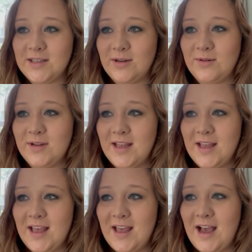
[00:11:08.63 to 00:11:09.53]

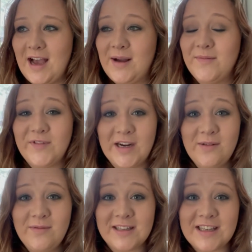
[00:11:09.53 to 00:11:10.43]
So I'm
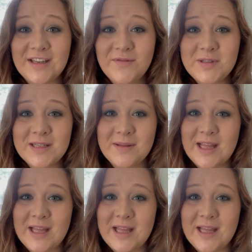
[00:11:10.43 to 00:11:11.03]
very relieved